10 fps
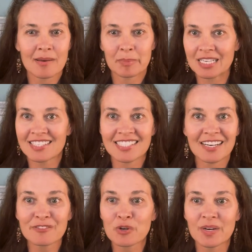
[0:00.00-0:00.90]
But
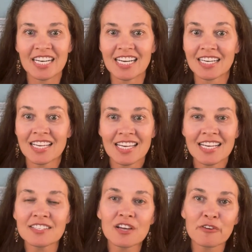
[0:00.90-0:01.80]
instead of quitting,
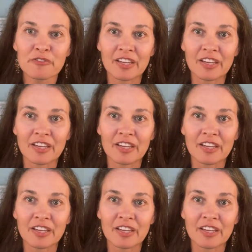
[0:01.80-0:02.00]
he saw